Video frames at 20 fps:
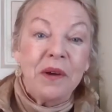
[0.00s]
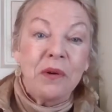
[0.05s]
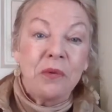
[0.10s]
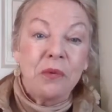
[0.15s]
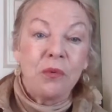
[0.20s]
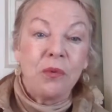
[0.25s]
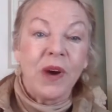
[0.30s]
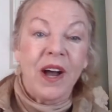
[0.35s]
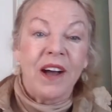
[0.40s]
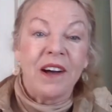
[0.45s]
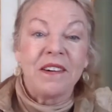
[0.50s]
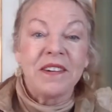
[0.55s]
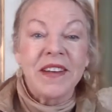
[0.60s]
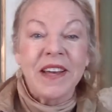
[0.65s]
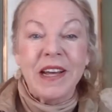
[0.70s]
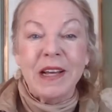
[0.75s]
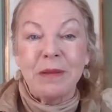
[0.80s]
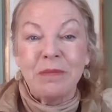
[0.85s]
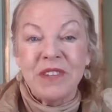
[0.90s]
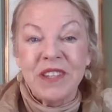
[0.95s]

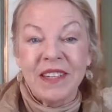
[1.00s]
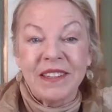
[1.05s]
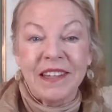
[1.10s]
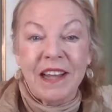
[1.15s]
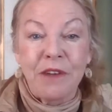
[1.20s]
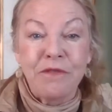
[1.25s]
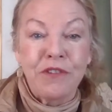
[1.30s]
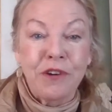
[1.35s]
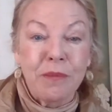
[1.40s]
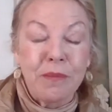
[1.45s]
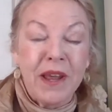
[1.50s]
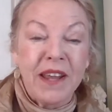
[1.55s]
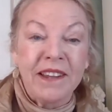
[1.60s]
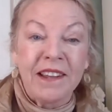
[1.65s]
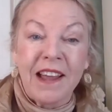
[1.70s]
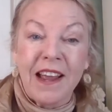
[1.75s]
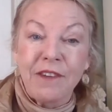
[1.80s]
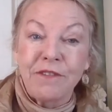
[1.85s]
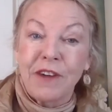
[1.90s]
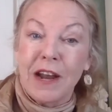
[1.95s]
Welcome to Love Your
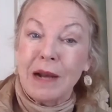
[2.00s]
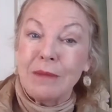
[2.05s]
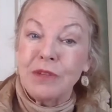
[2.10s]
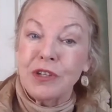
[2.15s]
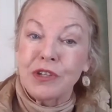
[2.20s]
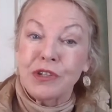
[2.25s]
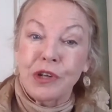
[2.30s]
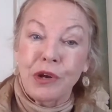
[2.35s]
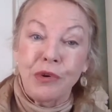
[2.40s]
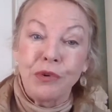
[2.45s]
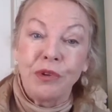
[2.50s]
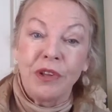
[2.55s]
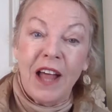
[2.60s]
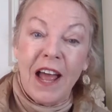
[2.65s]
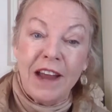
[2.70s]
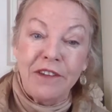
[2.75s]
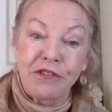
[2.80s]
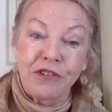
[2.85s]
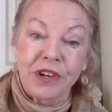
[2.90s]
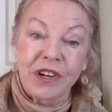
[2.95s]
Midlife. I'm so
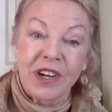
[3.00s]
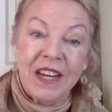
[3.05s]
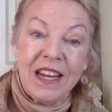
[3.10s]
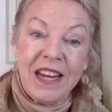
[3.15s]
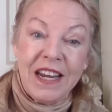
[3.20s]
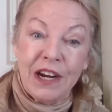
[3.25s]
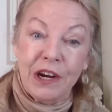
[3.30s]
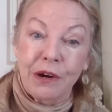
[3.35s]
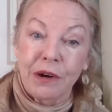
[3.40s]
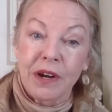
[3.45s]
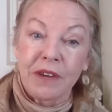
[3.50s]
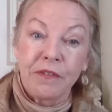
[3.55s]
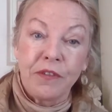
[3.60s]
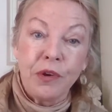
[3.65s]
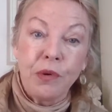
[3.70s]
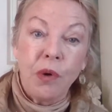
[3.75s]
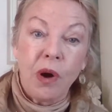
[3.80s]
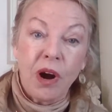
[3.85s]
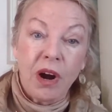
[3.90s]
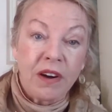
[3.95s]
glad you're here. If
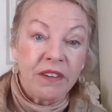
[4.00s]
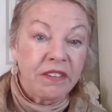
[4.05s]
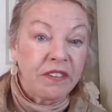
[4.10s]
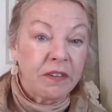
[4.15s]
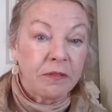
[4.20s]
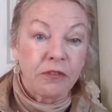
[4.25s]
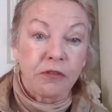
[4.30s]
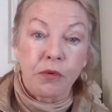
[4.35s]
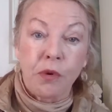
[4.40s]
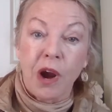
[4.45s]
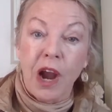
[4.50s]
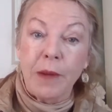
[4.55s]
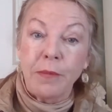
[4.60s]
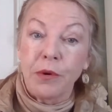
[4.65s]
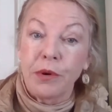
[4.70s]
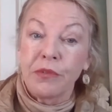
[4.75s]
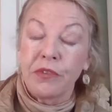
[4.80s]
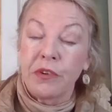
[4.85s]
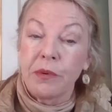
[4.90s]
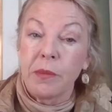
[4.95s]
you are a
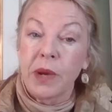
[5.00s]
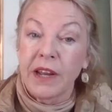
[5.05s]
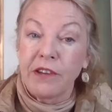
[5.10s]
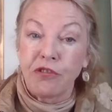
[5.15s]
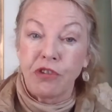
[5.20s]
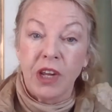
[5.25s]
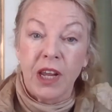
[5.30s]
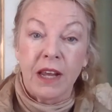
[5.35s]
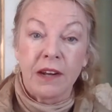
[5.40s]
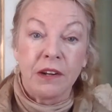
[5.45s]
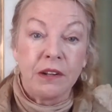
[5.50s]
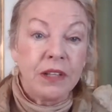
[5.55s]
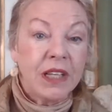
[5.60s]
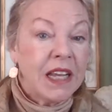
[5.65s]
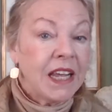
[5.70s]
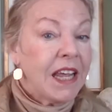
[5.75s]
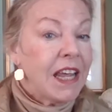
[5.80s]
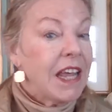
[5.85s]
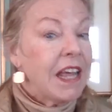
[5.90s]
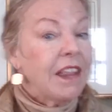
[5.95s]
subscriber to my channel,
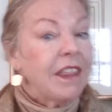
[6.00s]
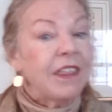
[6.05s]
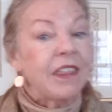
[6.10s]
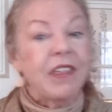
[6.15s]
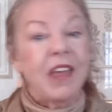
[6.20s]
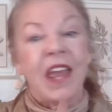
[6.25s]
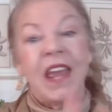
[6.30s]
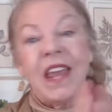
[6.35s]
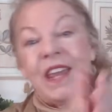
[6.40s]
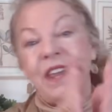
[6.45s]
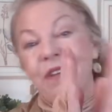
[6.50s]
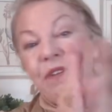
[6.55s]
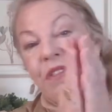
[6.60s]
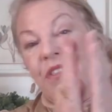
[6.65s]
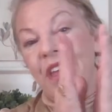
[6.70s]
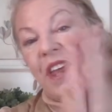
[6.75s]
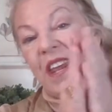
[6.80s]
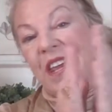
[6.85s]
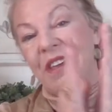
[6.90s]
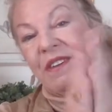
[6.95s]
thank you,
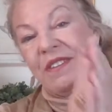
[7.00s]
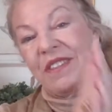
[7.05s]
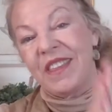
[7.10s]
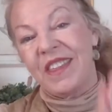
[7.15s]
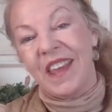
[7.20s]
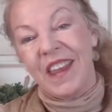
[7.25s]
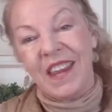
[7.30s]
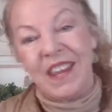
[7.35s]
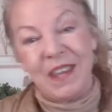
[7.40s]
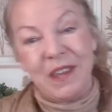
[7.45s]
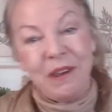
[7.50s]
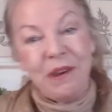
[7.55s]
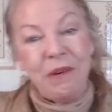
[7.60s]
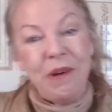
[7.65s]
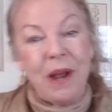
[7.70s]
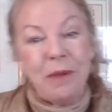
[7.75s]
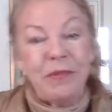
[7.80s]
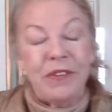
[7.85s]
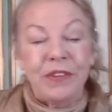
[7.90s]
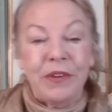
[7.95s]
thank you, thank you.
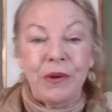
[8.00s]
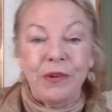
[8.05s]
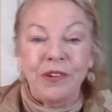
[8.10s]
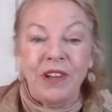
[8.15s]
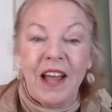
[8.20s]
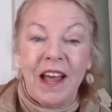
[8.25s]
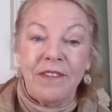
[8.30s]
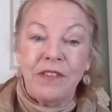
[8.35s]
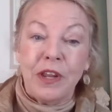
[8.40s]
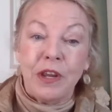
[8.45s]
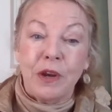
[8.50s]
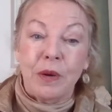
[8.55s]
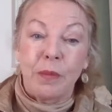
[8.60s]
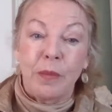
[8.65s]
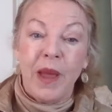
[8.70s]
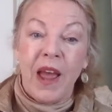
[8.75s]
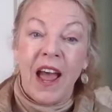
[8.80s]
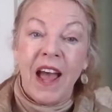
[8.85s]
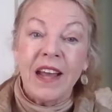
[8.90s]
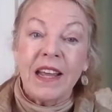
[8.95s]
I'm so glad that you're
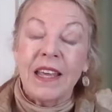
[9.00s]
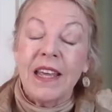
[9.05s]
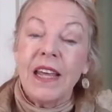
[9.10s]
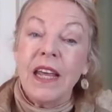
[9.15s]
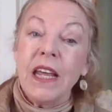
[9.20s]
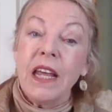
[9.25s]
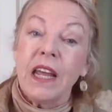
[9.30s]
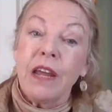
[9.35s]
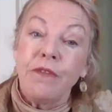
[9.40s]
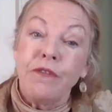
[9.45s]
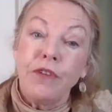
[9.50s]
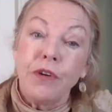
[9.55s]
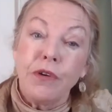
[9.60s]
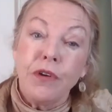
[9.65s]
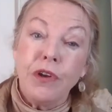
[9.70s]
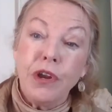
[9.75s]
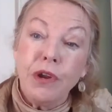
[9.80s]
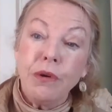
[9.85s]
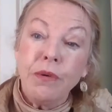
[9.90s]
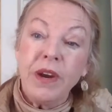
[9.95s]
back. If you're
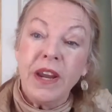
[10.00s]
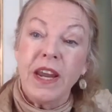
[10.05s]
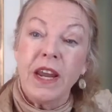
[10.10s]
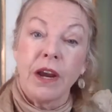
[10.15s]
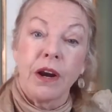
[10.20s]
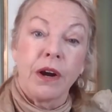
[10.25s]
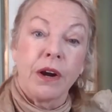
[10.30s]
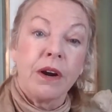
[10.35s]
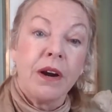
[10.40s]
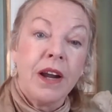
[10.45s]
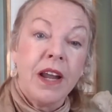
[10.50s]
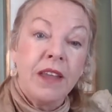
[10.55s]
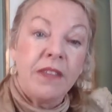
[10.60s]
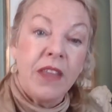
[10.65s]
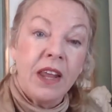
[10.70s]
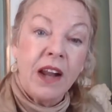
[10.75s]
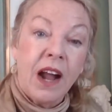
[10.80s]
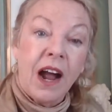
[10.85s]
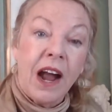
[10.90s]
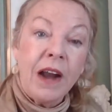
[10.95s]
new here,
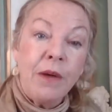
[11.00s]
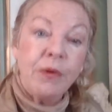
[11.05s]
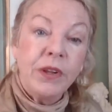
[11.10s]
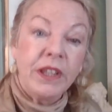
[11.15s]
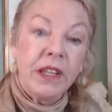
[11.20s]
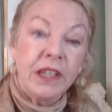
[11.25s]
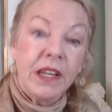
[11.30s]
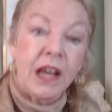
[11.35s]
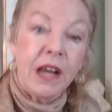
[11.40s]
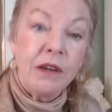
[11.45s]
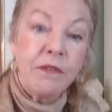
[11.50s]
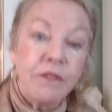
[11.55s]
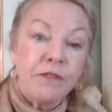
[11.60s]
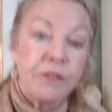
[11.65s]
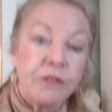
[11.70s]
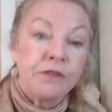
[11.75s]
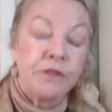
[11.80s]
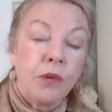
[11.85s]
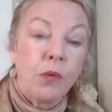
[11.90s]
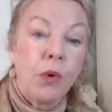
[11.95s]
then I would love
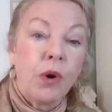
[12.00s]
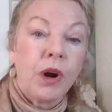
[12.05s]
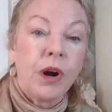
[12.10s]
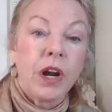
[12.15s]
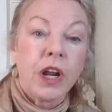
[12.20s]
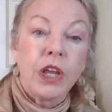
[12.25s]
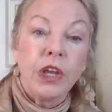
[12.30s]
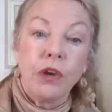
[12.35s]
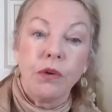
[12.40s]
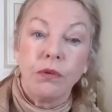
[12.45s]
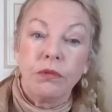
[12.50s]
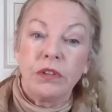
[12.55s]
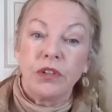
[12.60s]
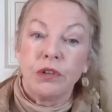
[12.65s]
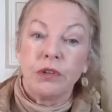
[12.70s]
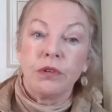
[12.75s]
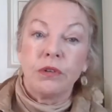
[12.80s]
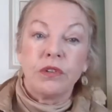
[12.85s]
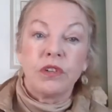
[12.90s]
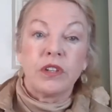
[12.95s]
for you
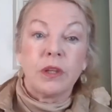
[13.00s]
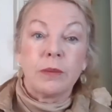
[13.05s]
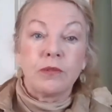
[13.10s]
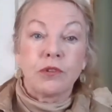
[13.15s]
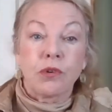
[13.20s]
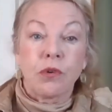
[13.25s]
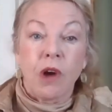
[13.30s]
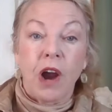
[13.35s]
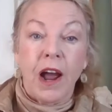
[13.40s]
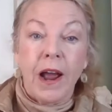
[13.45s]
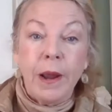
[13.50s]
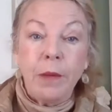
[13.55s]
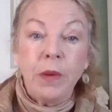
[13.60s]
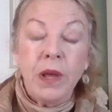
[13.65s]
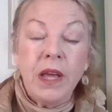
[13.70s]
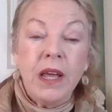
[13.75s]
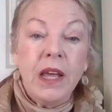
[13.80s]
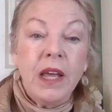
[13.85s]
to subscribe